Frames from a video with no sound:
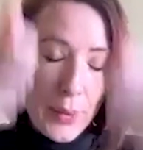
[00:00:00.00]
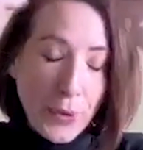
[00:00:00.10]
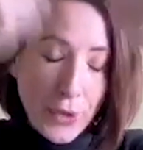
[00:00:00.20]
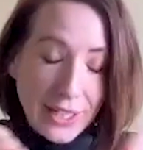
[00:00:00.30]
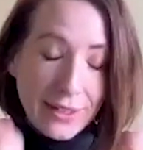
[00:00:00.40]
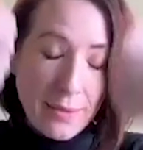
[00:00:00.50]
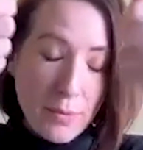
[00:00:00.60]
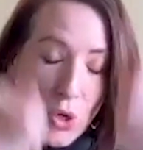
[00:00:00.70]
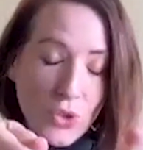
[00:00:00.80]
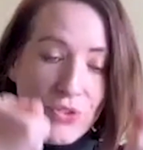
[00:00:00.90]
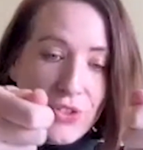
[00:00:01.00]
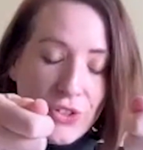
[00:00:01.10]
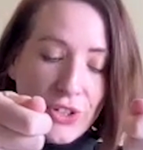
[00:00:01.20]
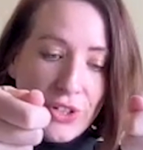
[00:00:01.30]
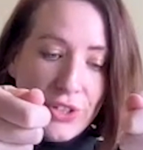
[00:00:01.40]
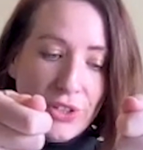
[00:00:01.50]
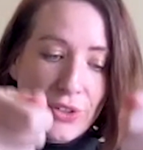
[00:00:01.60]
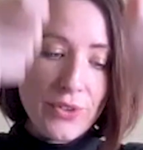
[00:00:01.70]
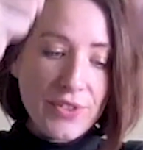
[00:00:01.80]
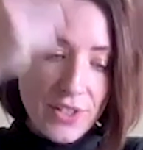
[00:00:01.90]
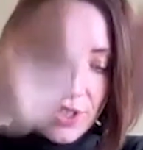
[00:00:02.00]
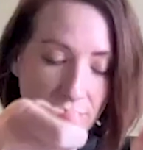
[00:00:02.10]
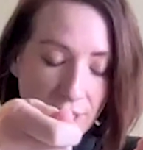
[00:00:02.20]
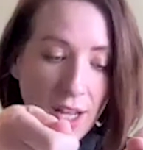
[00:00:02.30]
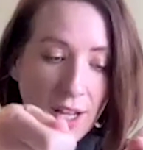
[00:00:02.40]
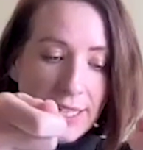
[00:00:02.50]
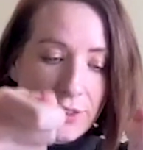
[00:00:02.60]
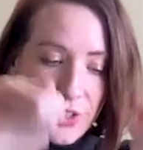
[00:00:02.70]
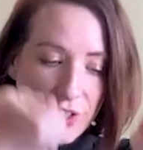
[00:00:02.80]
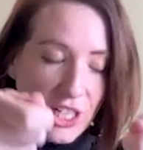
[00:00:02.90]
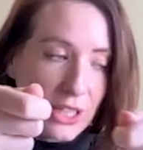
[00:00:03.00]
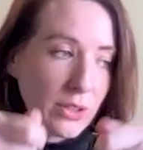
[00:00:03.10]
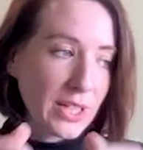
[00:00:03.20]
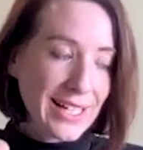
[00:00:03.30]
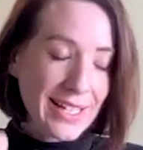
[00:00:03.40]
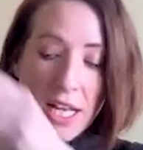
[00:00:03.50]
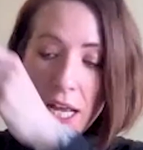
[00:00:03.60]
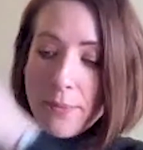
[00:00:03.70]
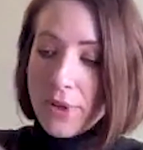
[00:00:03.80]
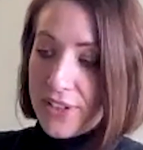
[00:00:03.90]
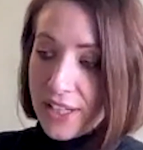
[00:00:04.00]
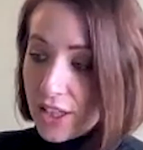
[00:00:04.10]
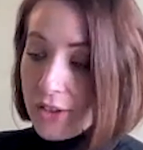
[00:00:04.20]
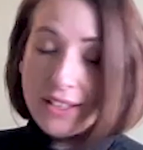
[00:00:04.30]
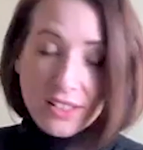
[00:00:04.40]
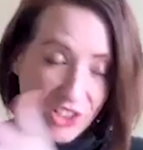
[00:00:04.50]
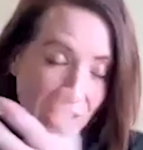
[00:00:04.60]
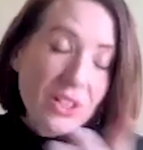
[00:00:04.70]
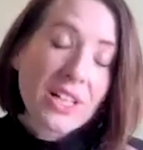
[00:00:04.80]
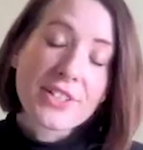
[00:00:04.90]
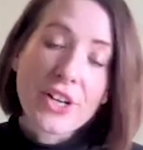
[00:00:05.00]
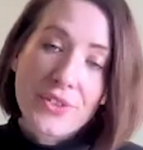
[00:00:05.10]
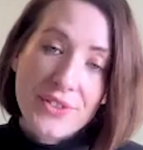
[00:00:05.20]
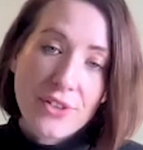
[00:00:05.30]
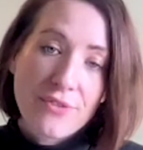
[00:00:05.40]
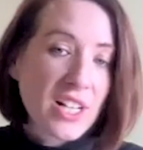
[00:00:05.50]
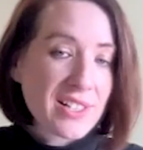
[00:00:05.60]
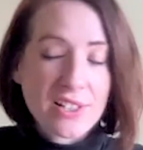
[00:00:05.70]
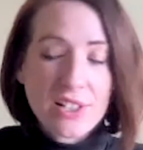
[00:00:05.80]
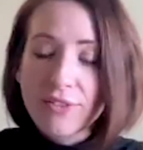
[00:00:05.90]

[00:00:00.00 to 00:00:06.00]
putting them onto the shackle line, but the shackle line's going so fast, there's like